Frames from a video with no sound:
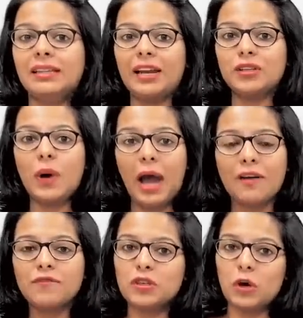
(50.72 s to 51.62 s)
that you
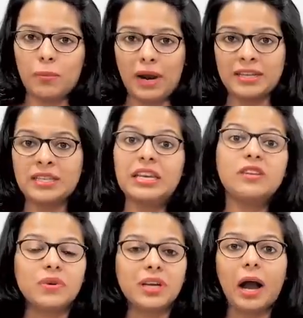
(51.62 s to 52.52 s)
have in your mind
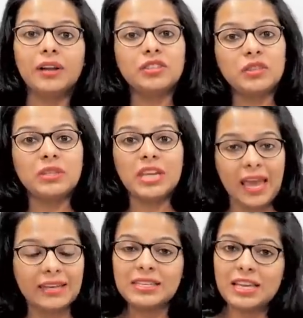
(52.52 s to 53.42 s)
in regards to the
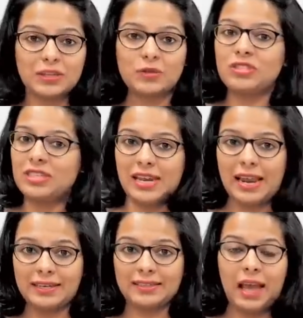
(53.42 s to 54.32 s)
NTA UGC
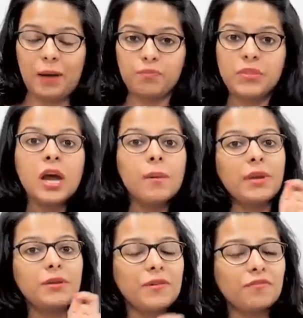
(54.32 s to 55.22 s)
NET exam.
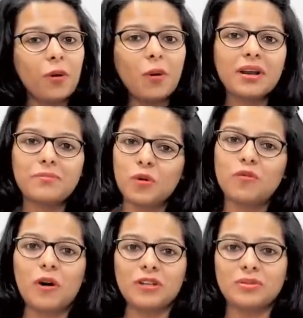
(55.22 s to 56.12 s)
But before I move
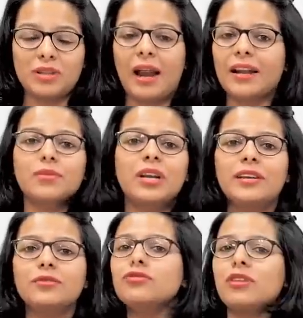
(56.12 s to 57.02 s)
on to that, I would
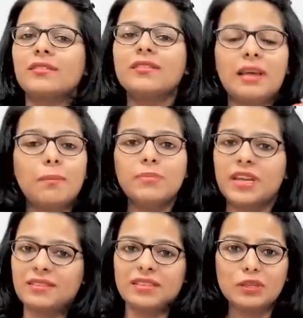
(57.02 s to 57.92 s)
like to share this
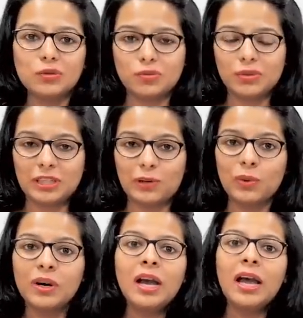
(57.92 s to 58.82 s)
amazing news with
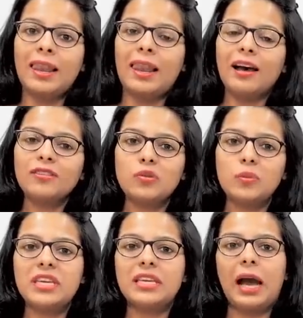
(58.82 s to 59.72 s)
you. Last
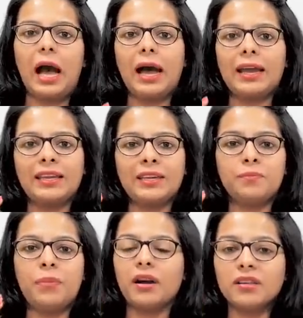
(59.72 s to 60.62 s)
week,
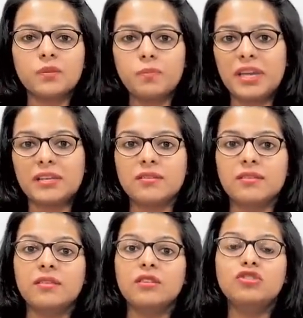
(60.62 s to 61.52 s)
I participated
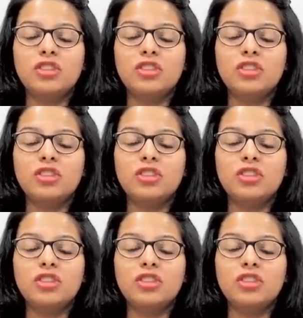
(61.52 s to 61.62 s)
in the